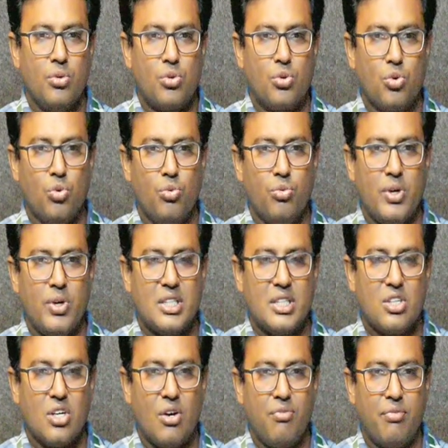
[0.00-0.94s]

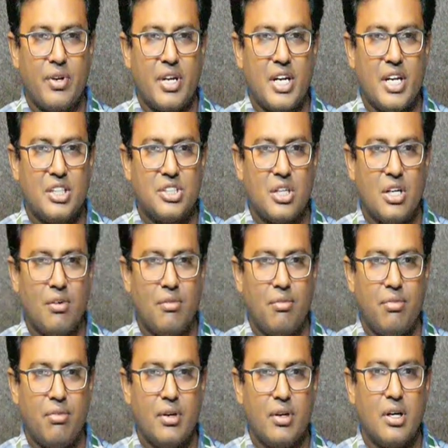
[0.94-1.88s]
ways of creation
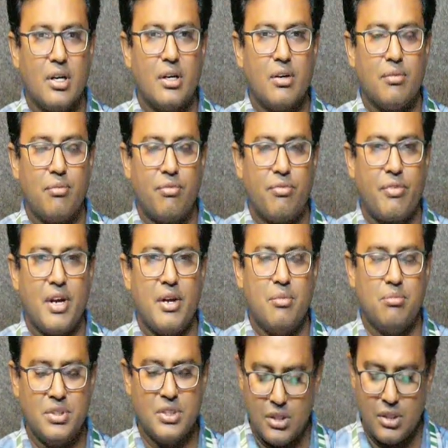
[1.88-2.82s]
of
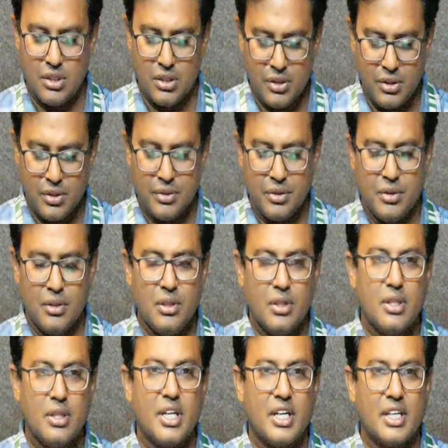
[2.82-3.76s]
frames
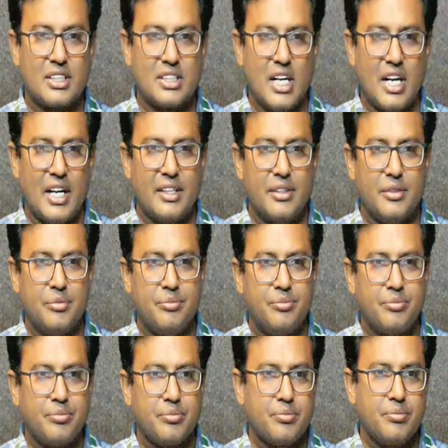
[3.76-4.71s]
in the next slide.
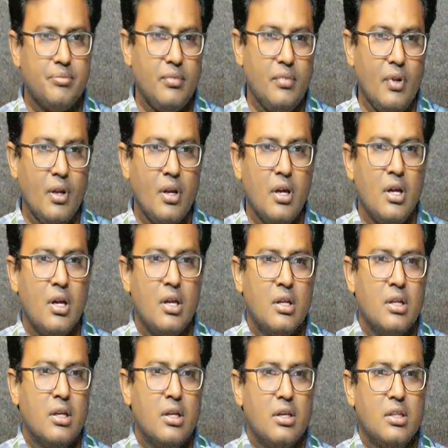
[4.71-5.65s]

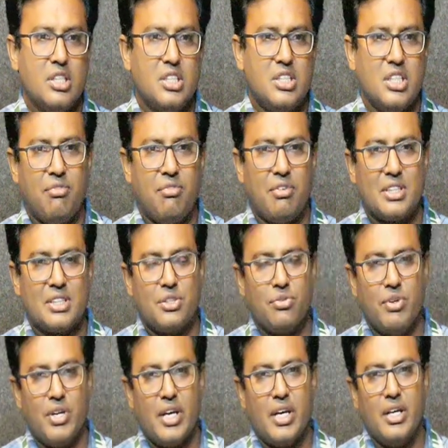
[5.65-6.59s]
So this is the first
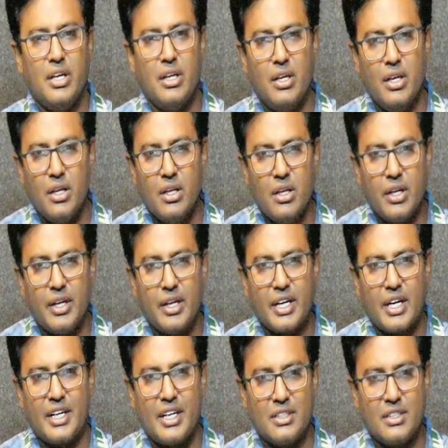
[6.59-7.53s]
way. It
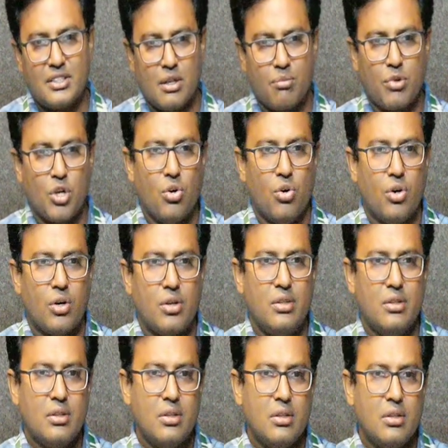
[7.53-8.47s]
contains some code.
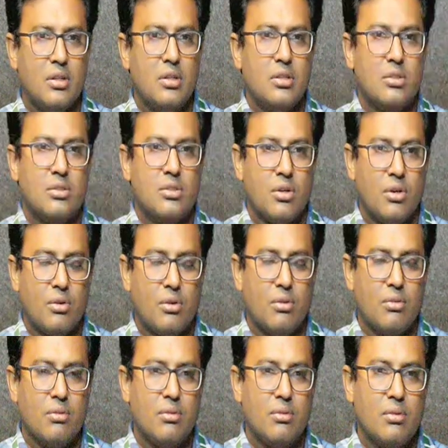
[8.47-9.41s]

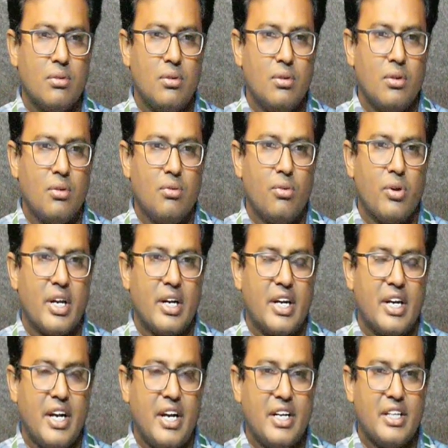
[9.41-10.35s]
So we can
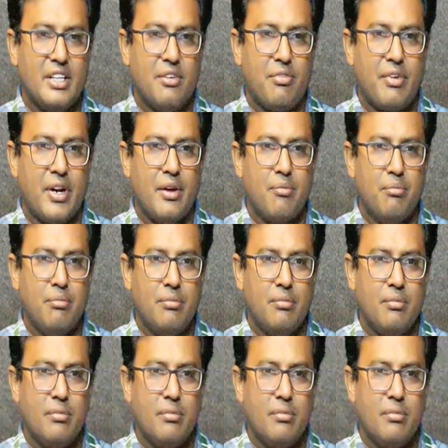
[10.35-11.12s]
create the frame